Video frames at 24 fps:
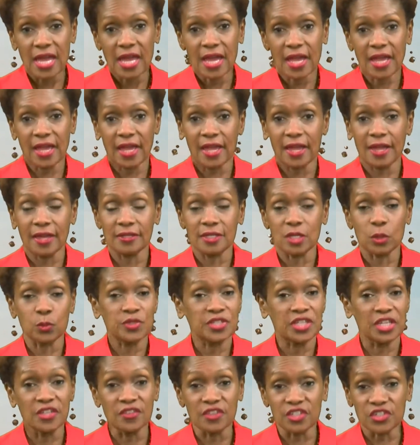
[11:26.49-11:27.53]
and I was
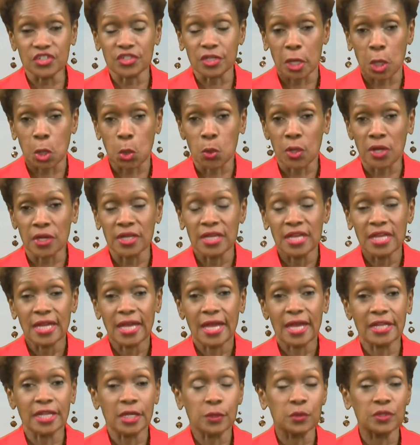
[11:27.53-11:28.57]
in the shower,
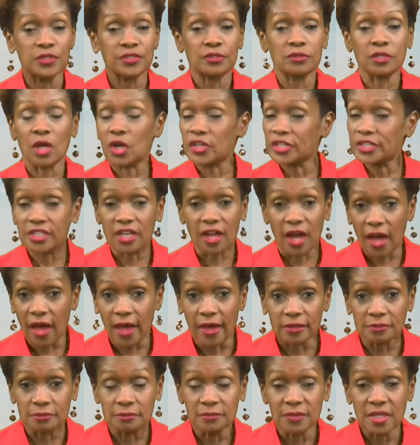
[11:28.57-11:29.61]
and I was talking to God,
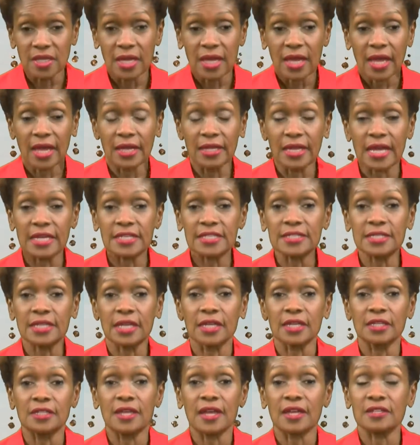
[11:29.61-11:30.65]
and I
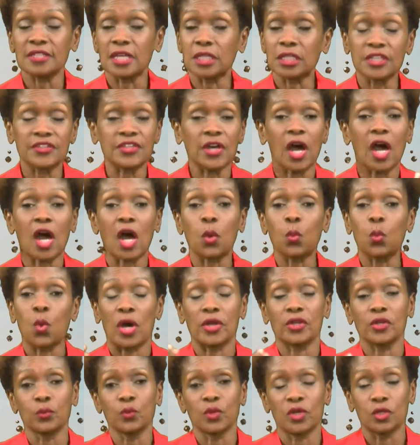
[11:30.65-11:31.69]
said, as I let the hot
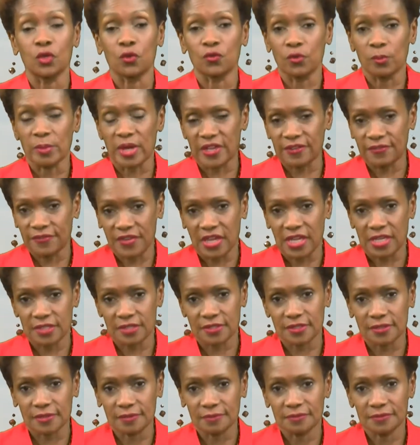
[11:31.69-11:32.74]
water run over my
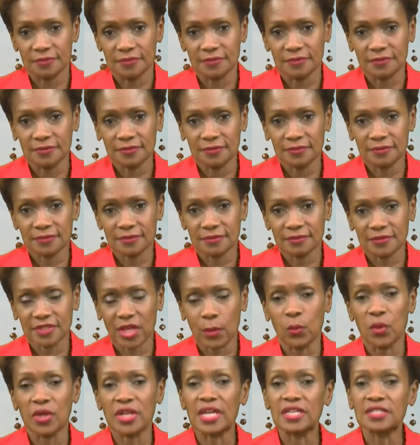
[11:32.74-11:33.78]
face, and
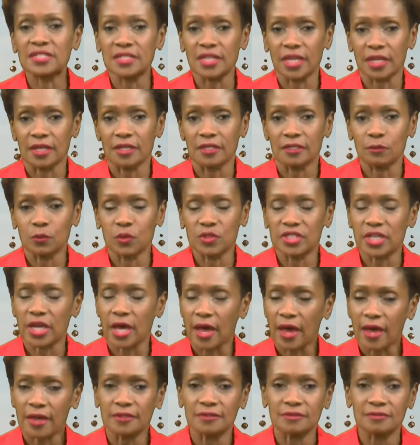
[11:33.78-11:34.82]
what I said was,
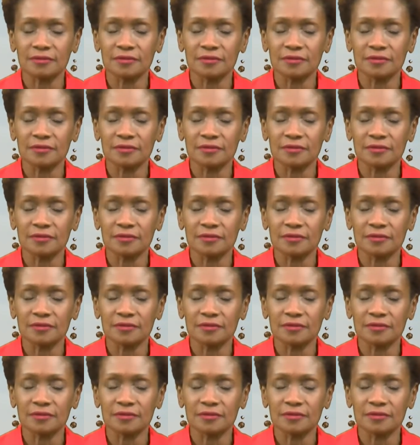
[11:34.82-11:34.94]
God,